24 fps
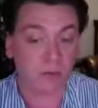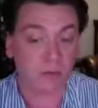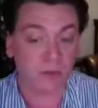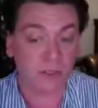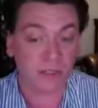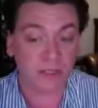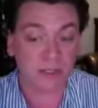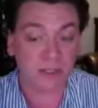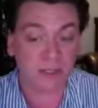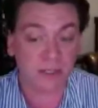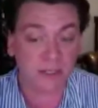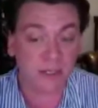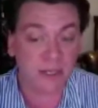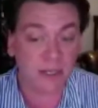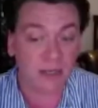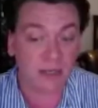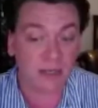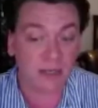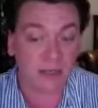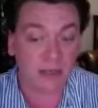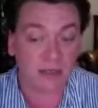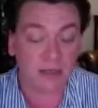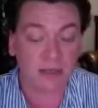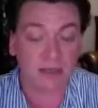able to
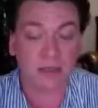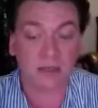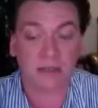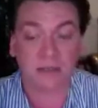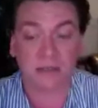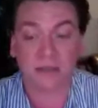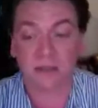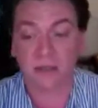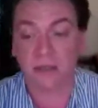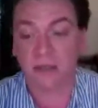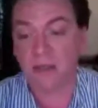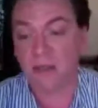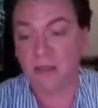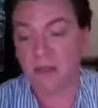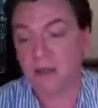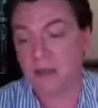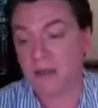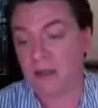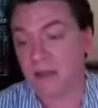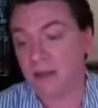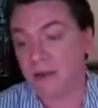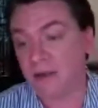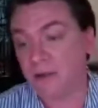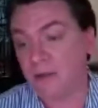see. He's,
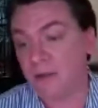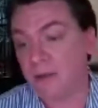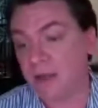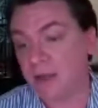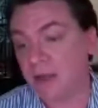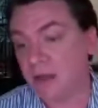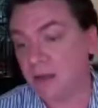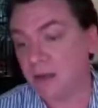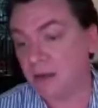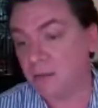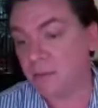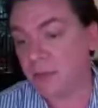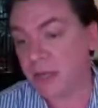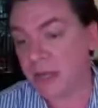then